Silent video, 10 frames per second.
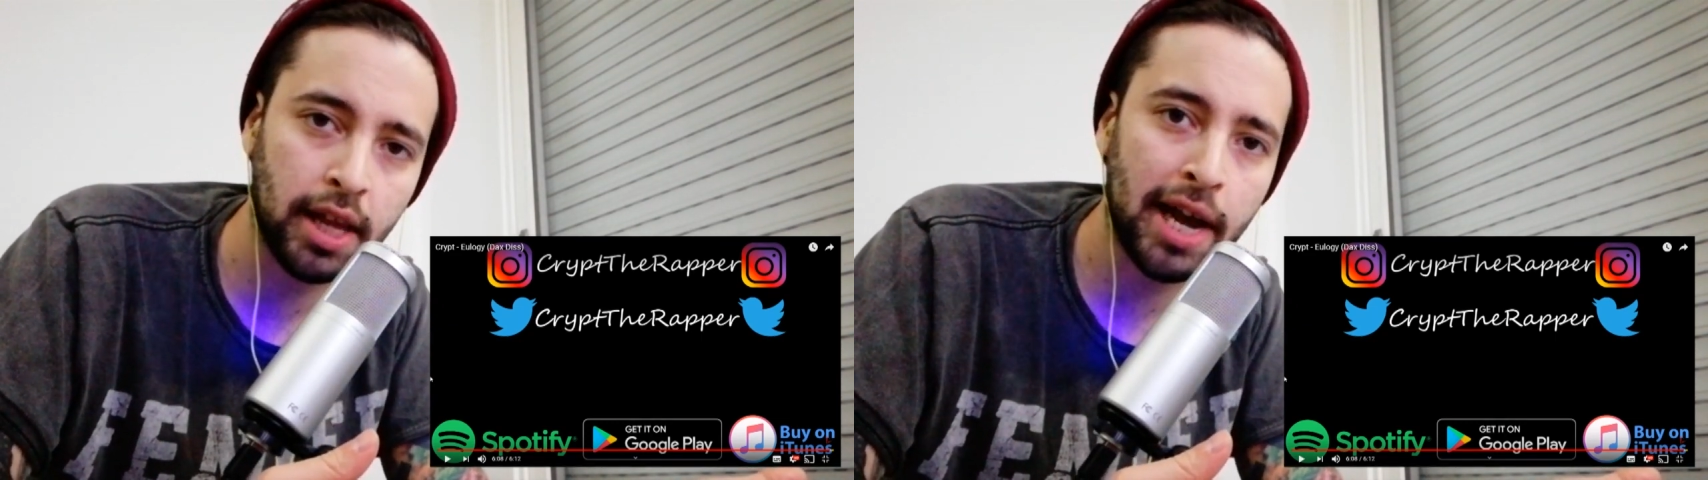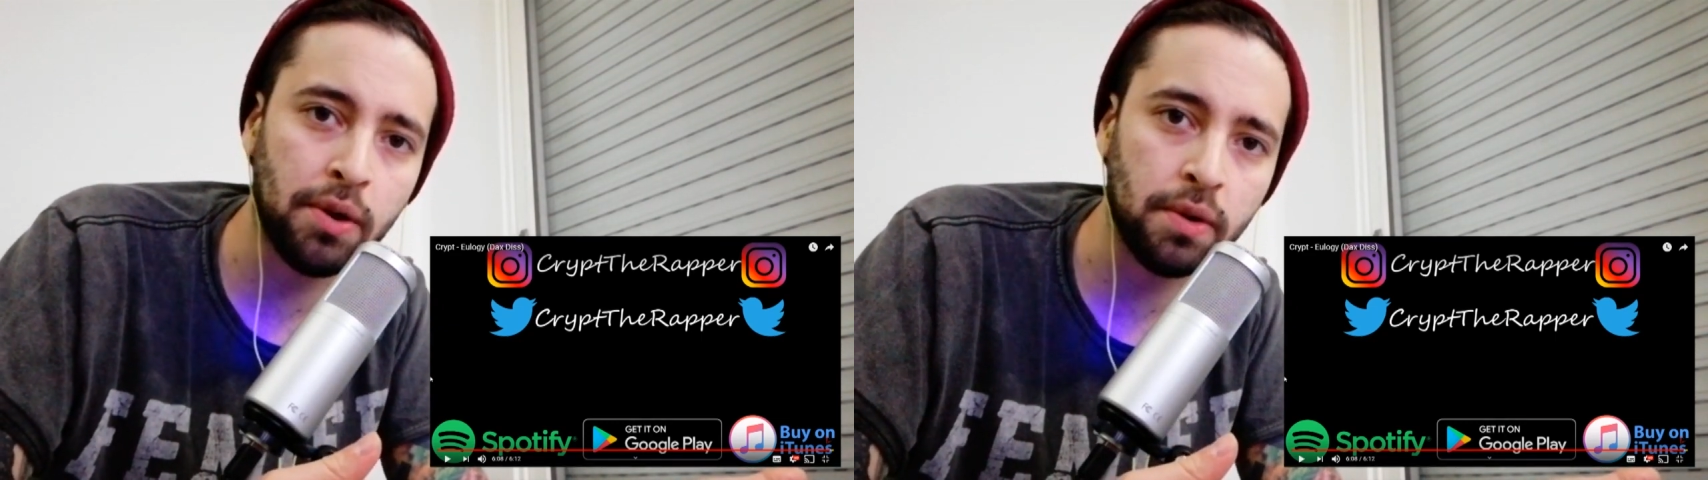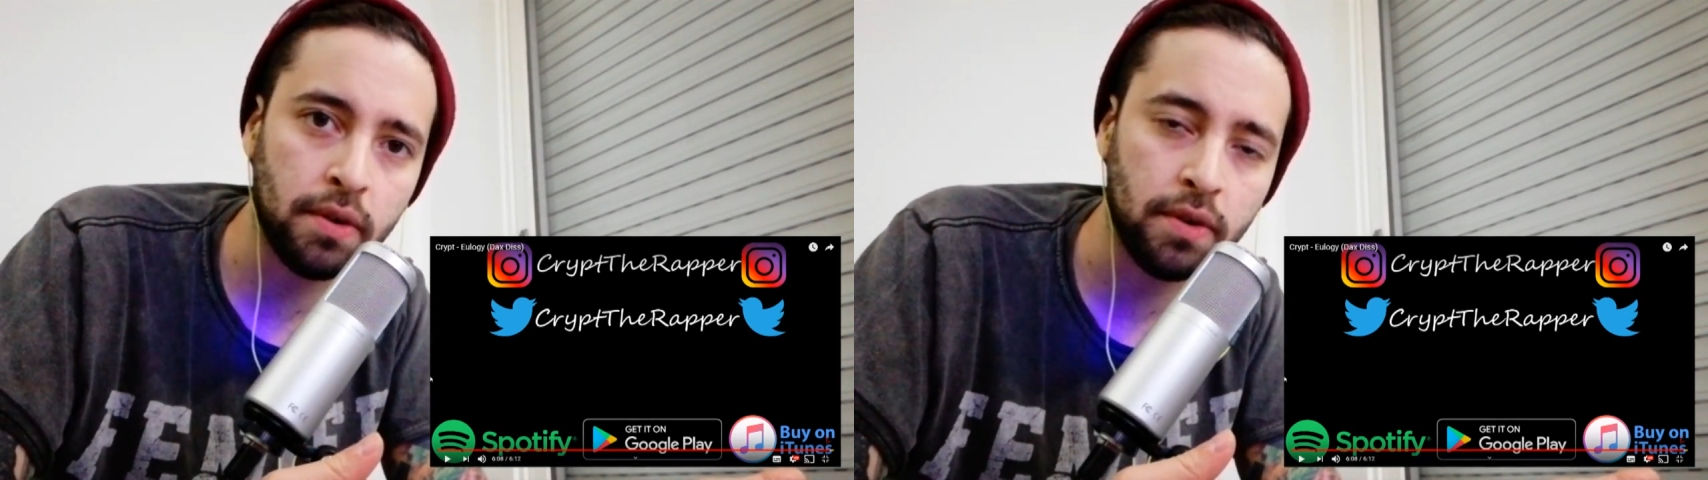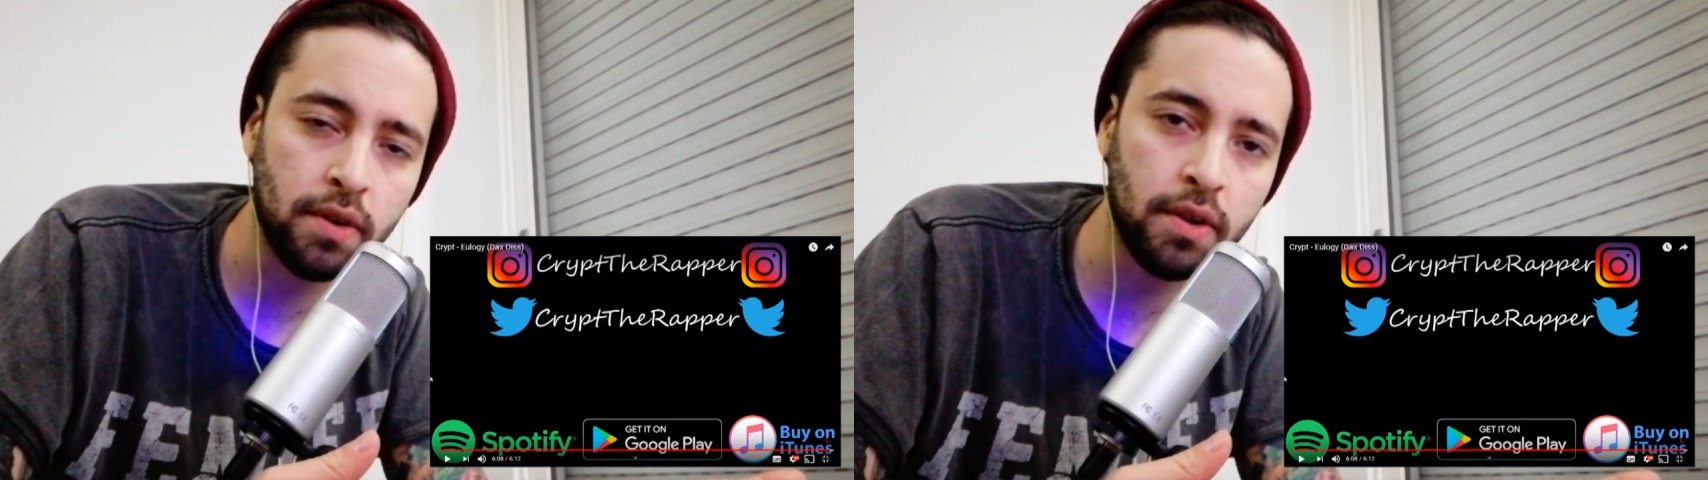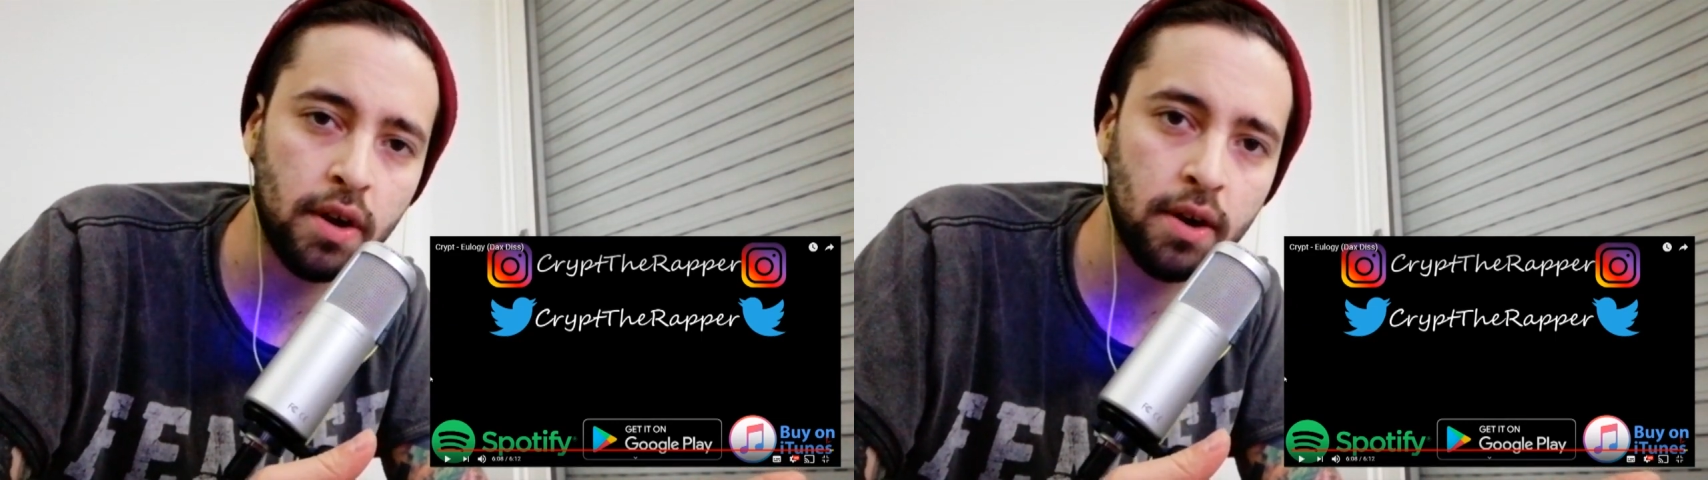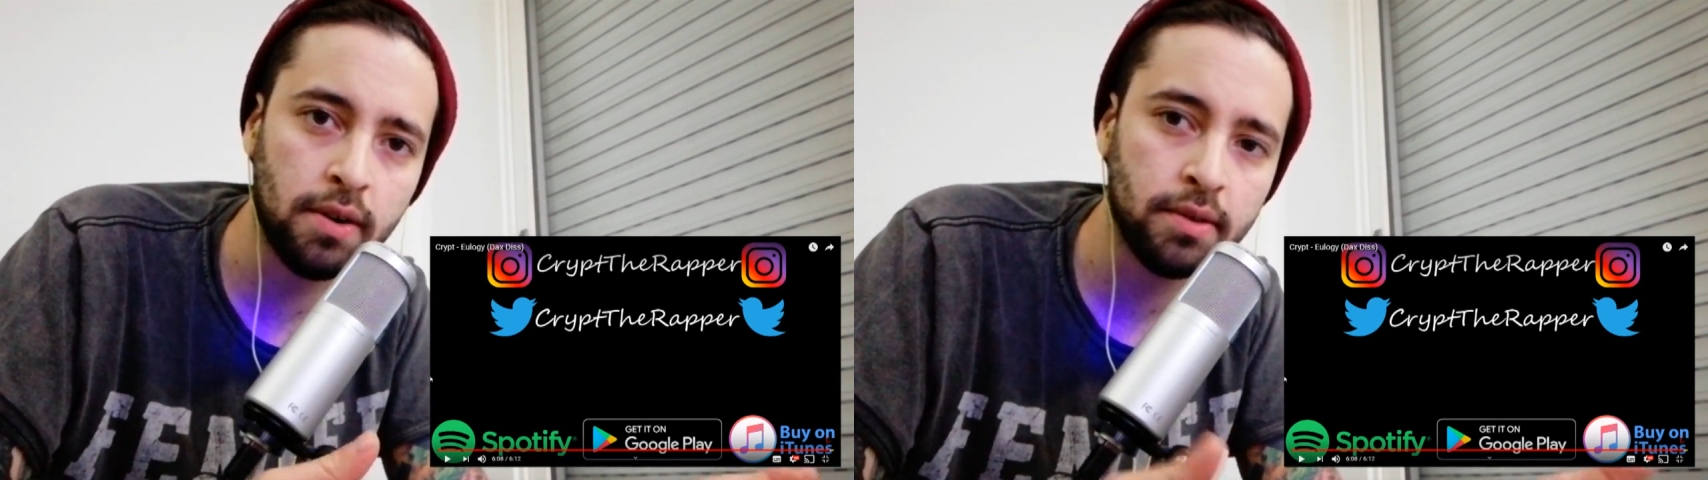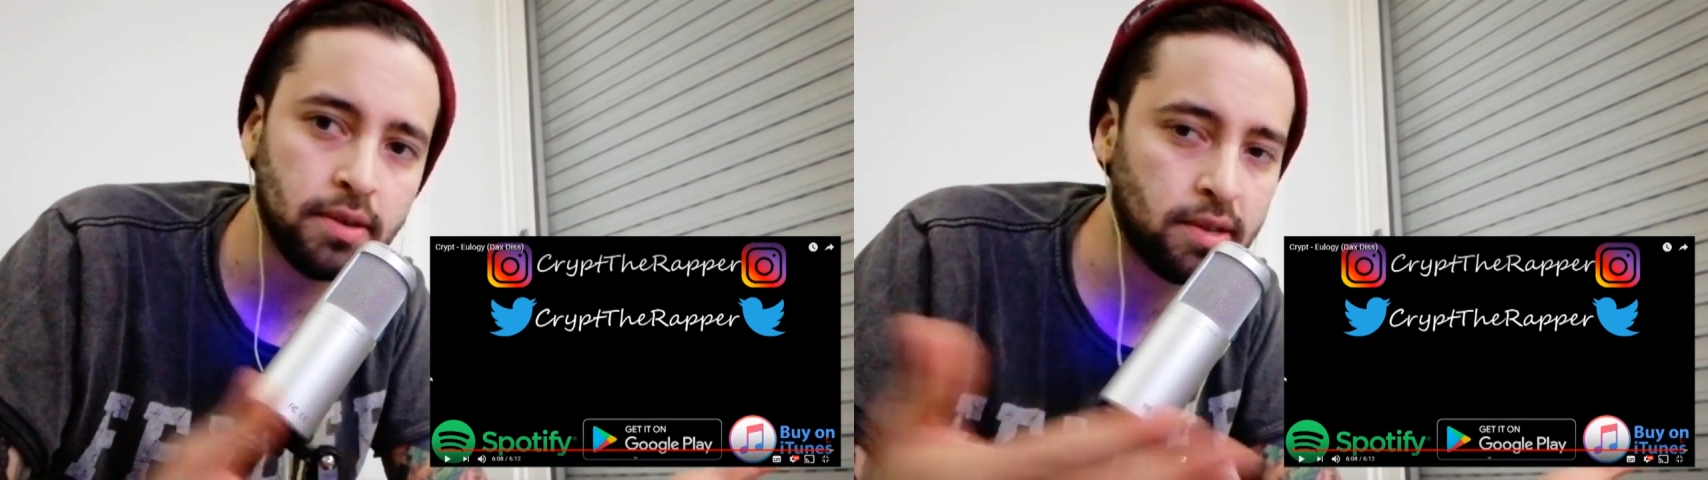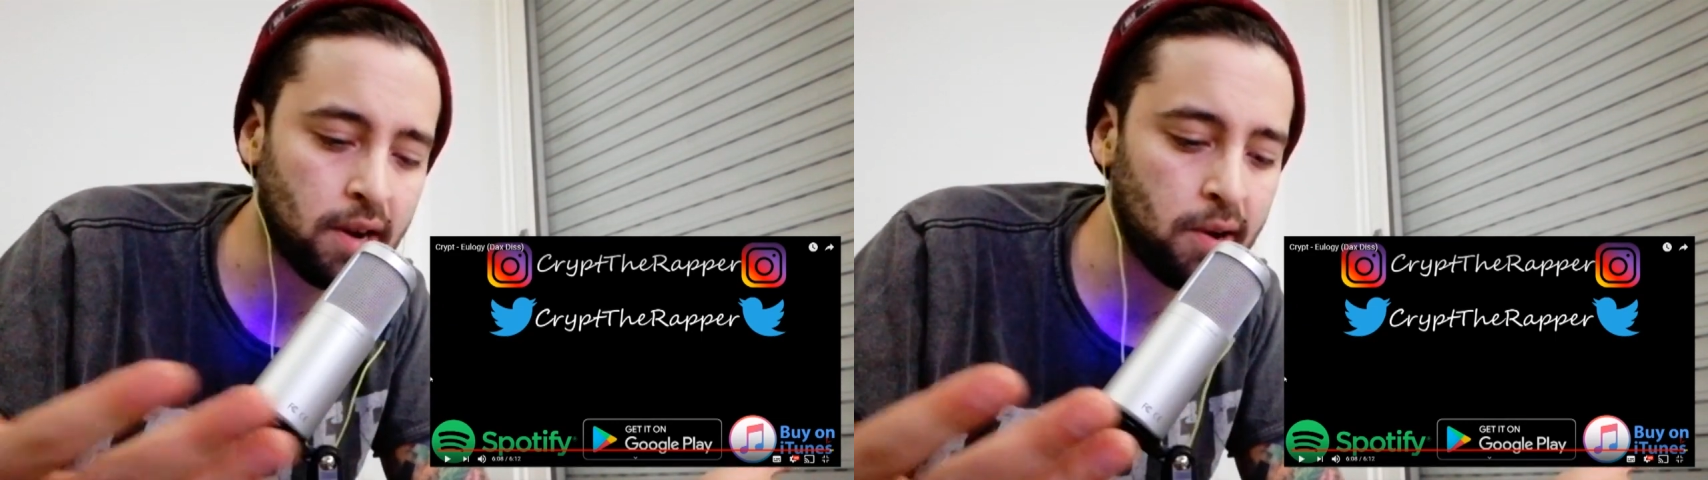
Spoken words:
a clown, you know?